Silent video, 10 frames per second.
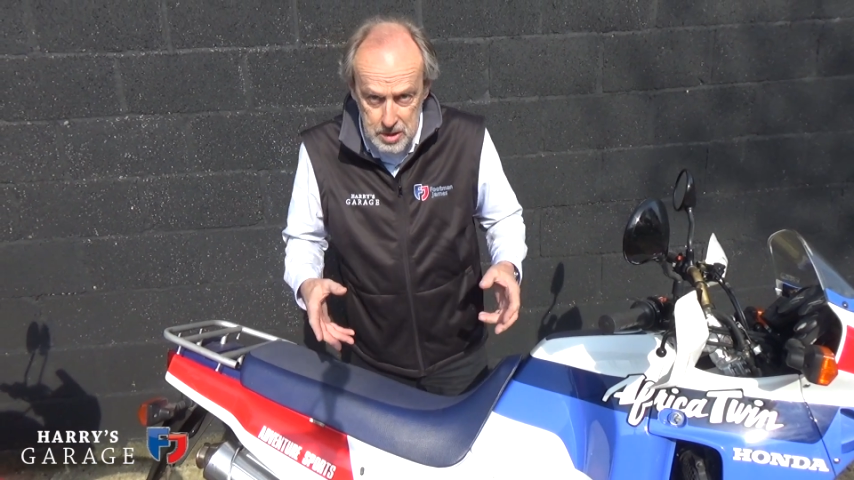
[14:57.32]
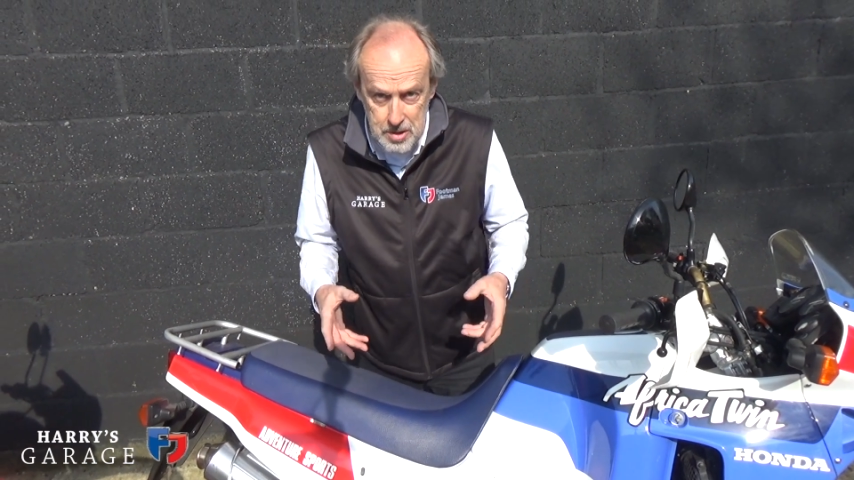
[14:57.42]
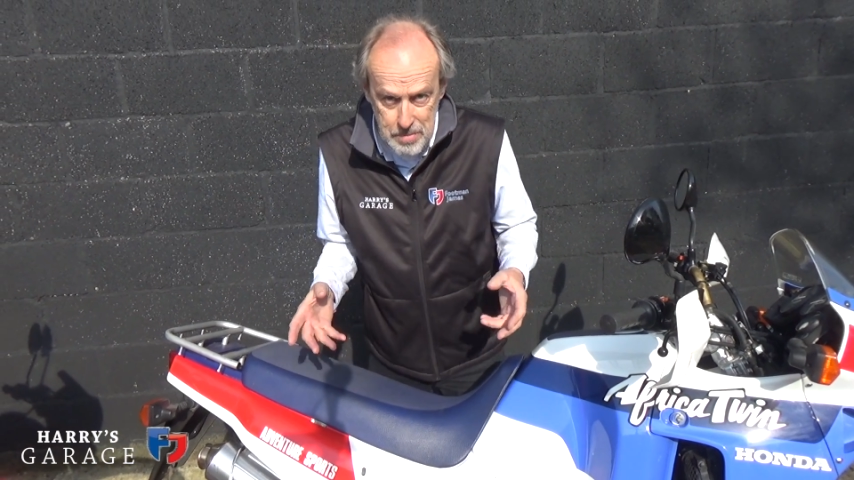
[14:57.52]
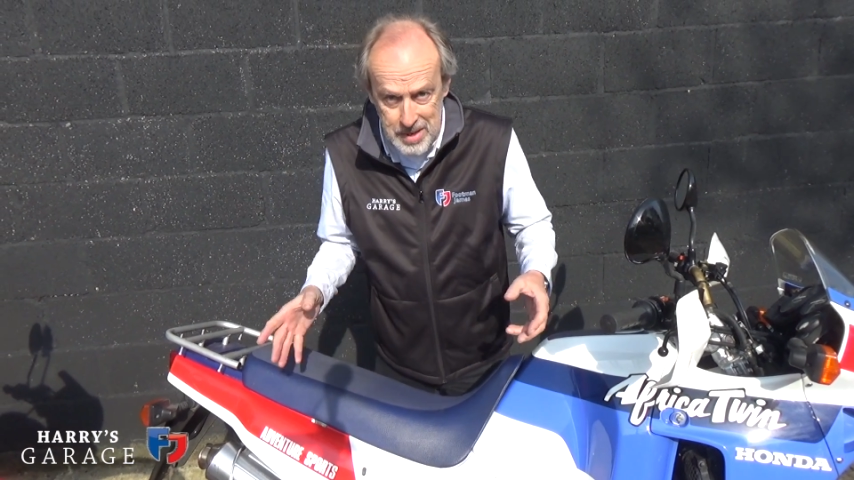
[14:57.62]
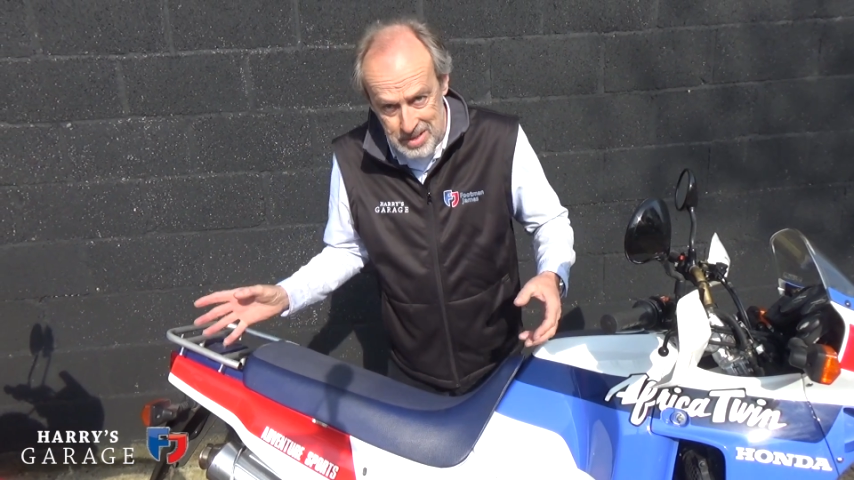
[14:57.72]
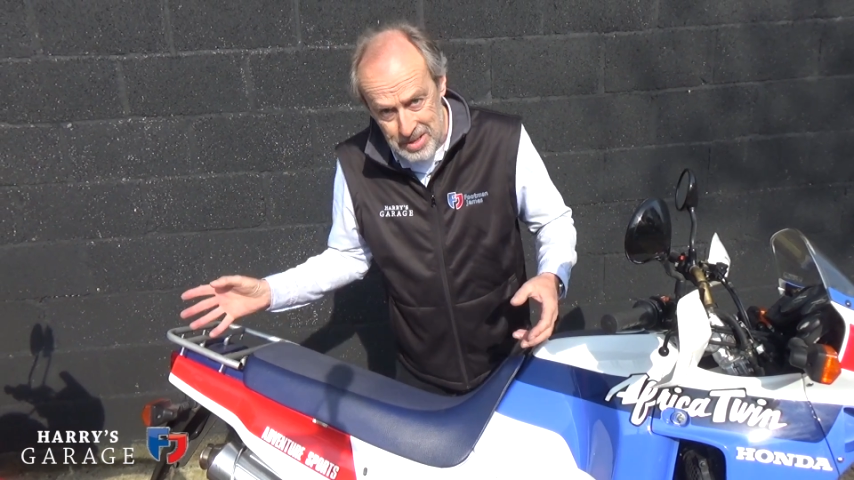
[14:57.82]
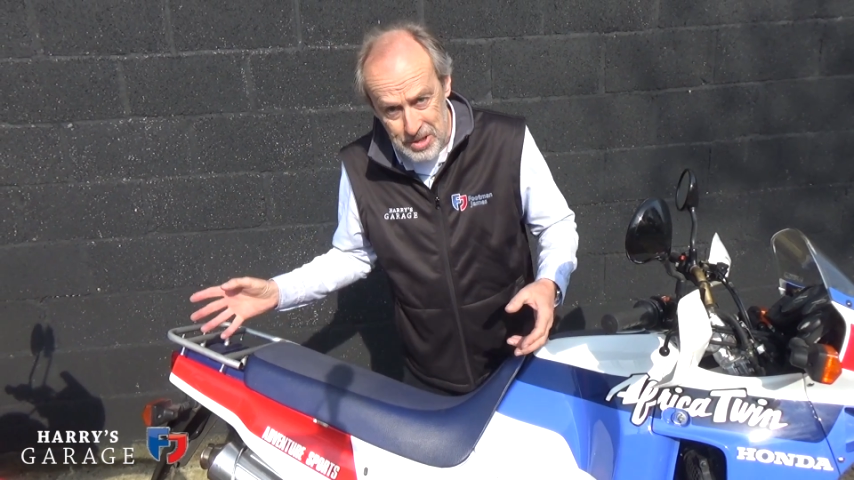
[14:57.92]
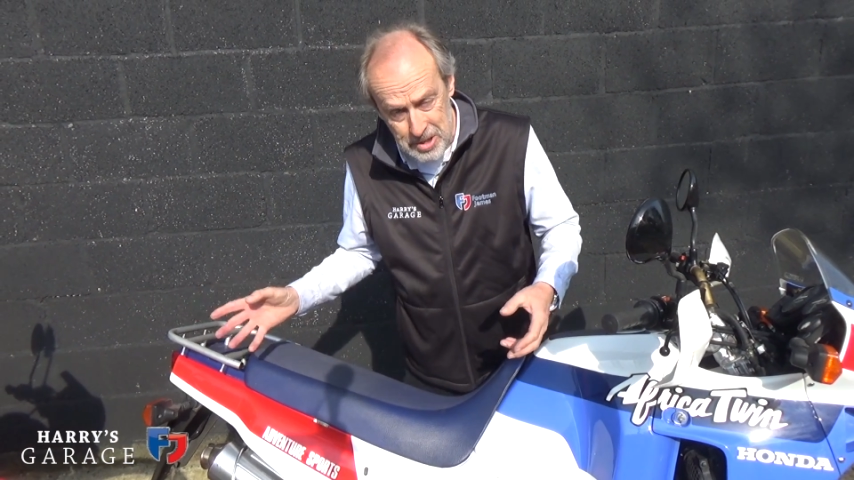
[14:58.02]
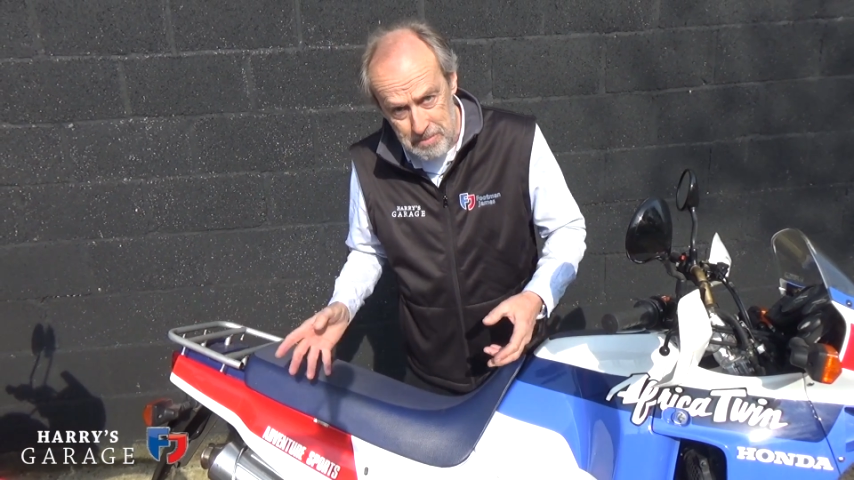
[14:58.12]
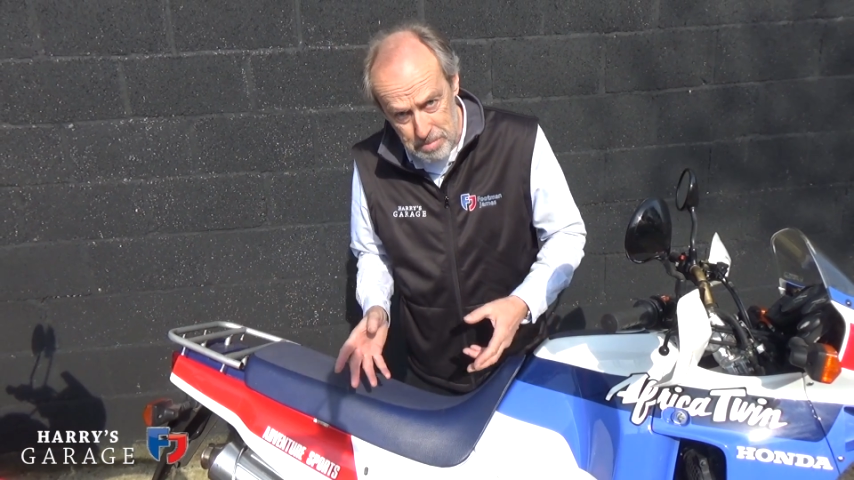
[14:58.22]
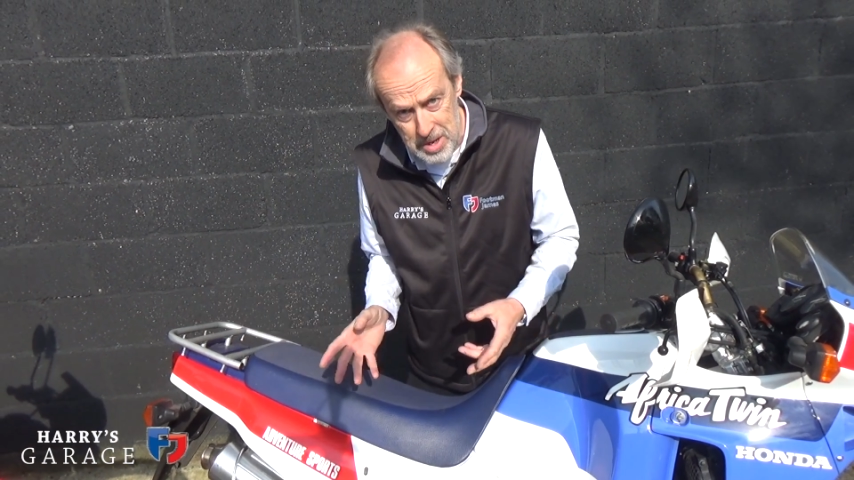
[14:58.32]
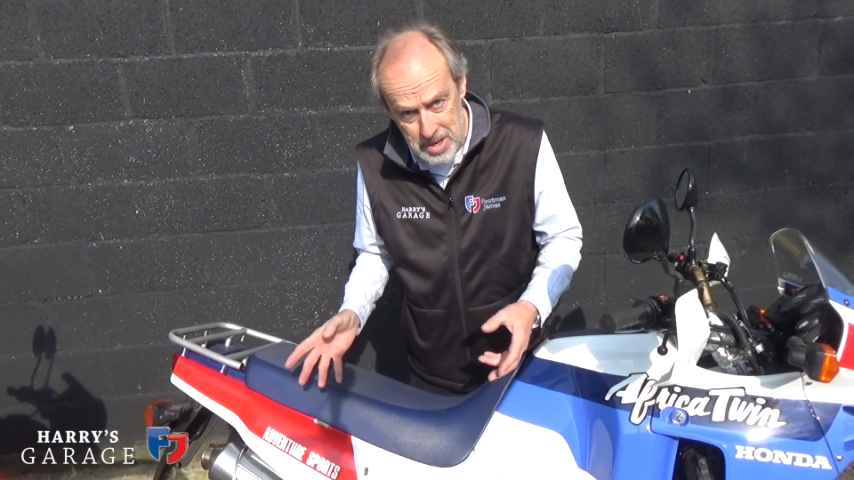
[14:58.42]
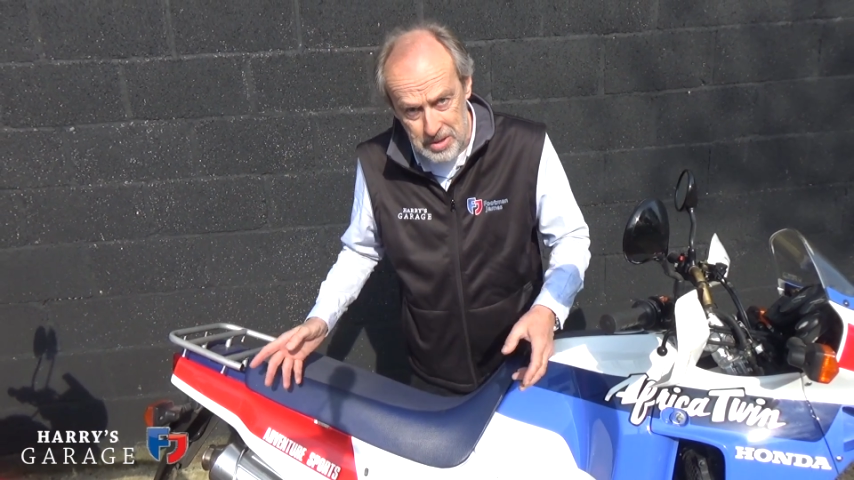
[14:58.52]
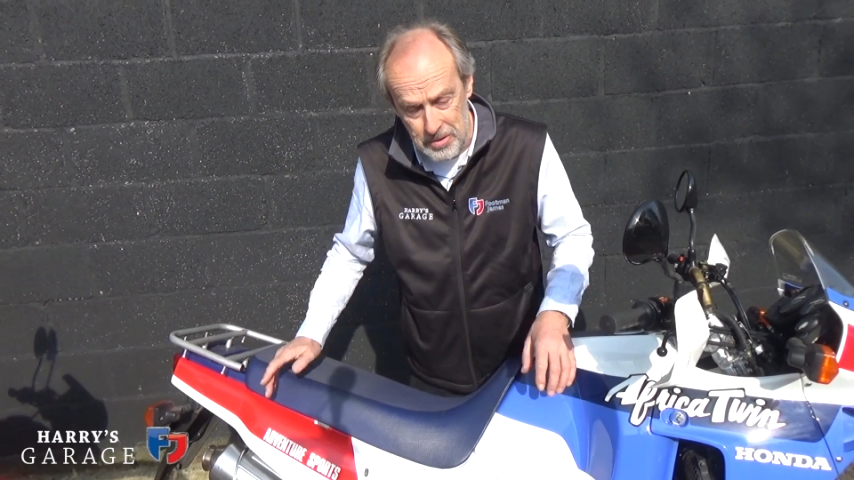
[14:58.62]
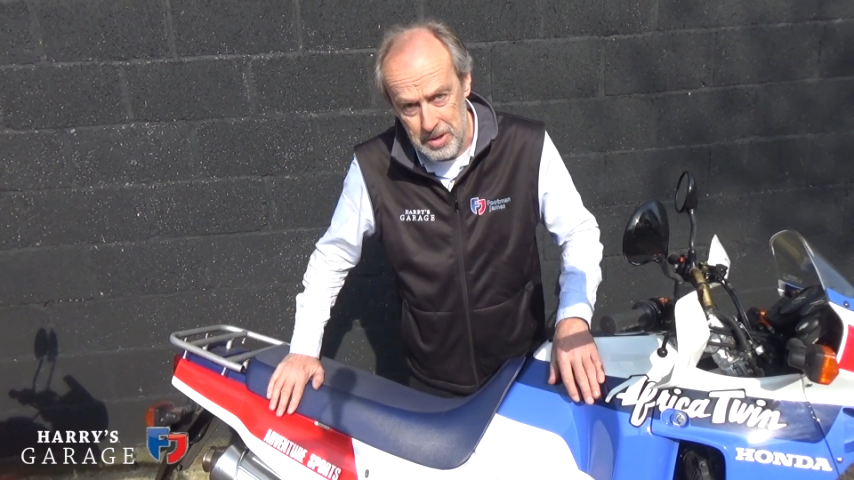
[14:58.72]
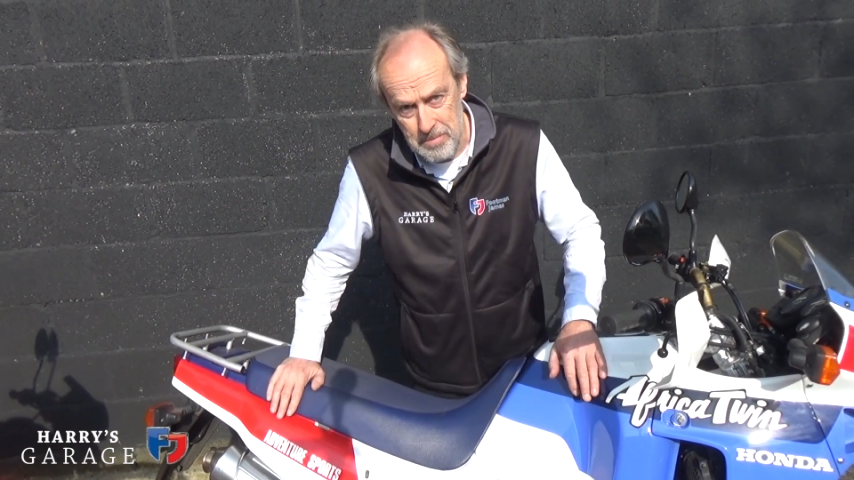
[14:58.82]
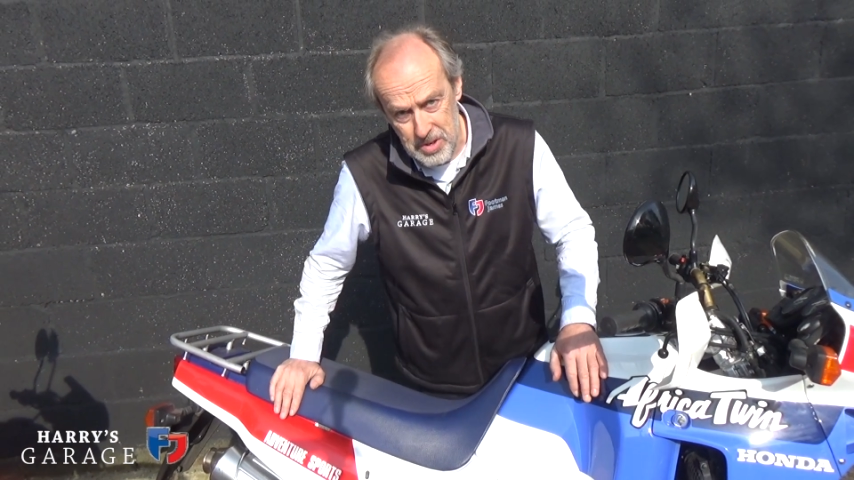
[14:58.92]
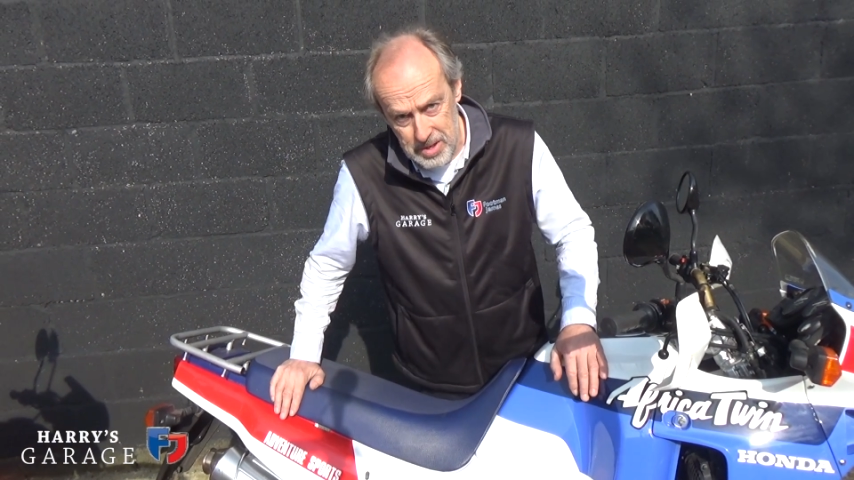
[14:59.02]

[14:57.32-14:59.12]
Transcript: to competitors to compete on the